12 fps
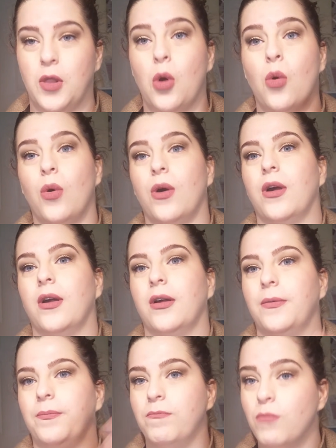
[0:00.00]

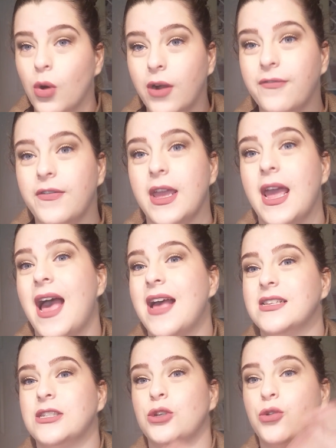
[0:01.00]
or Morphe
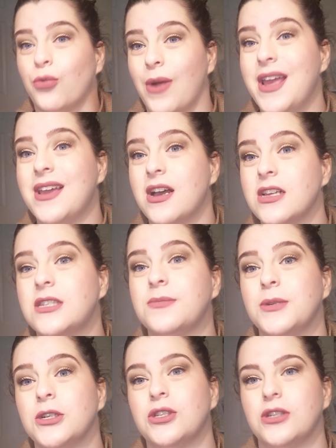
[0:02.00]
has great
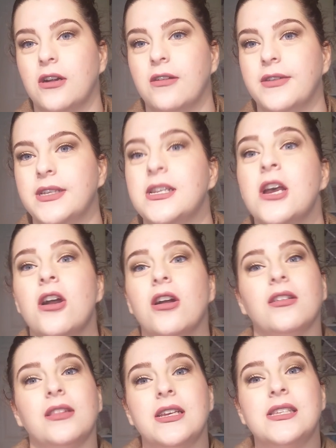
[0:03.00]
customer service,
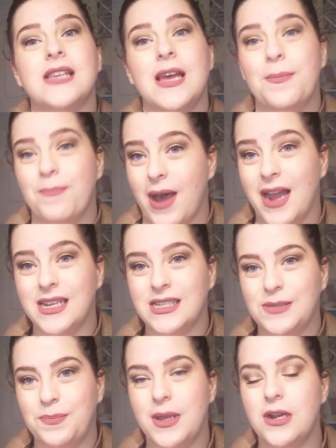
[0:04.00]
or at least in my
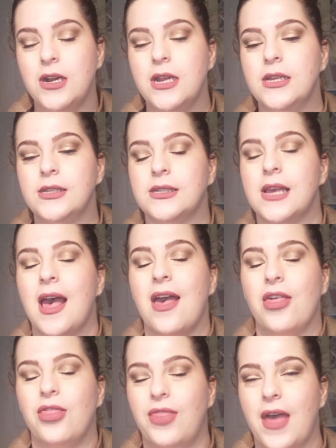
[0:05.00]
experience,
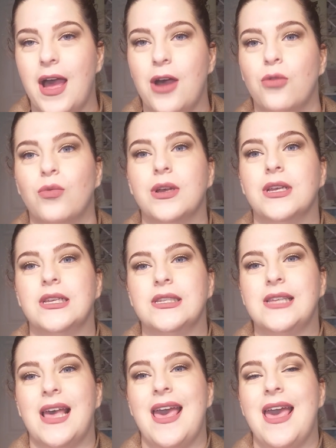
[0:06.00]
that
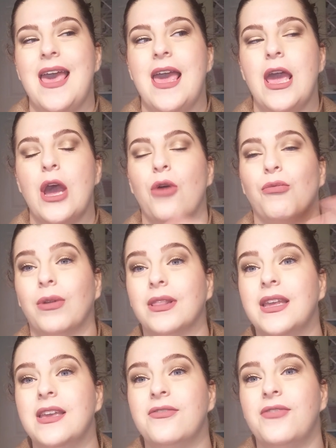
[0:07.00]
was a
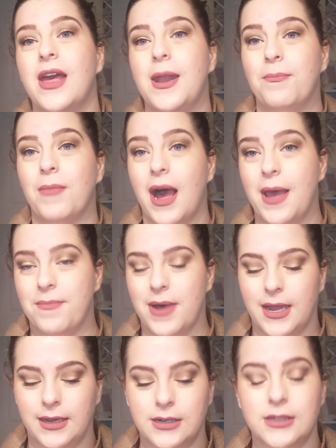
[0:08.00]
relief in my
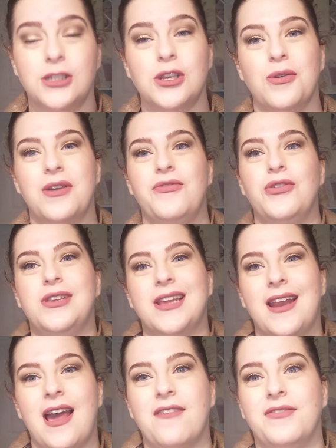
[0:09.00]
mind. So if you
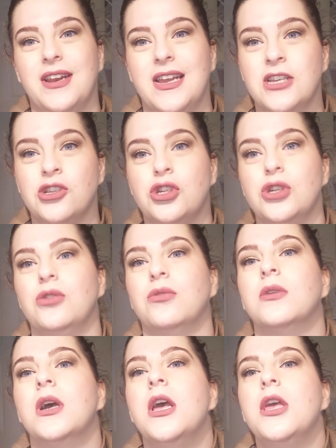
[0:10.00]
did have an
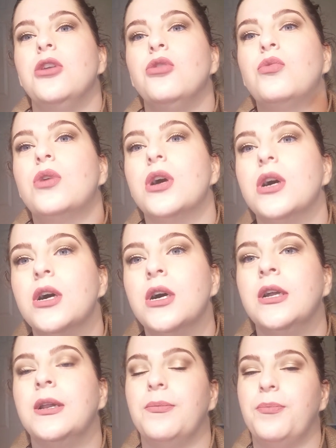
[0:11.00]
issue, you
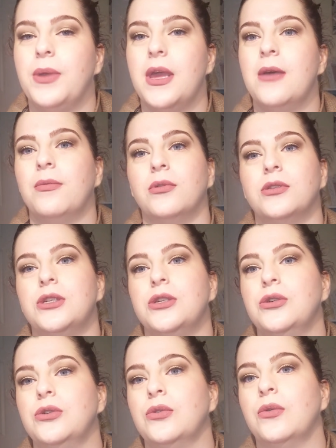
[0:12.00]
could be able
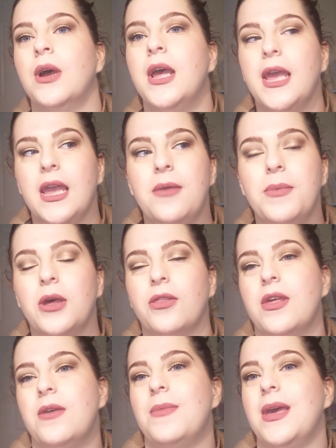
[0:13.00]
to
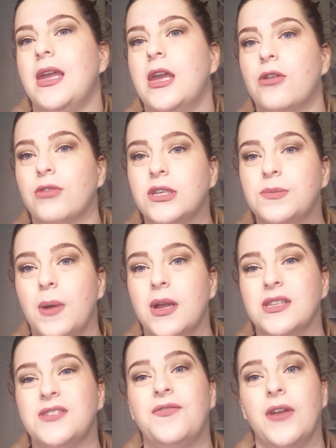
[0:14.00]
email them and get a
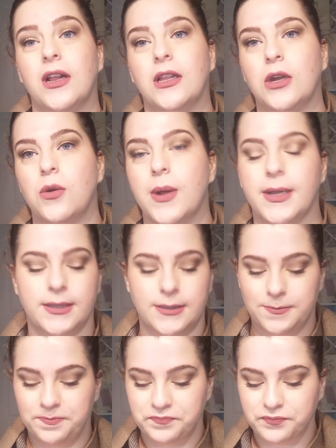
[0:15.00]
response fairly
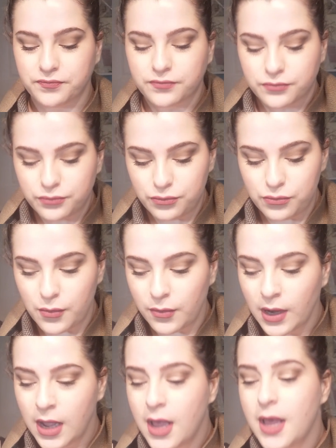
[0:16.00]
quickly.
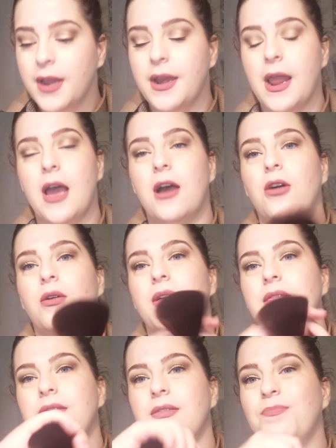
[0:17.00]
Now,
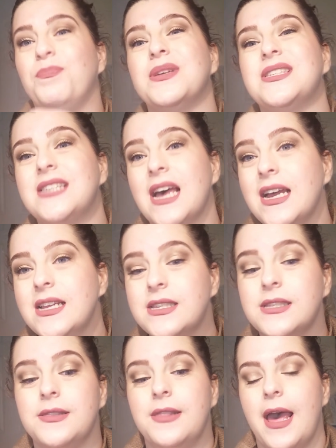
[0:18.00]

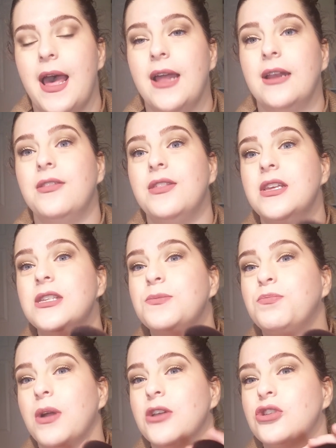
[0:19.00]
besides that,
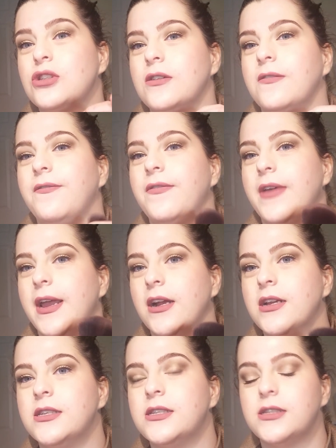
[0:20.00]
these brushes are
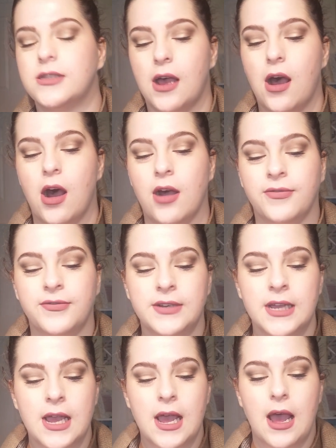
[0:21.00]
very
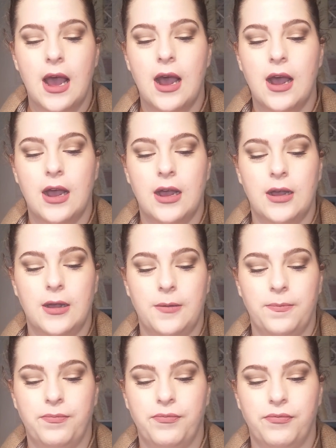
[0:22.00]
soft,
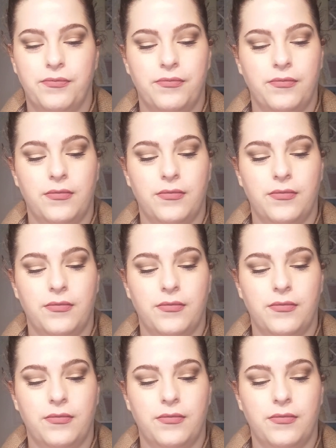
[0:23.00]
and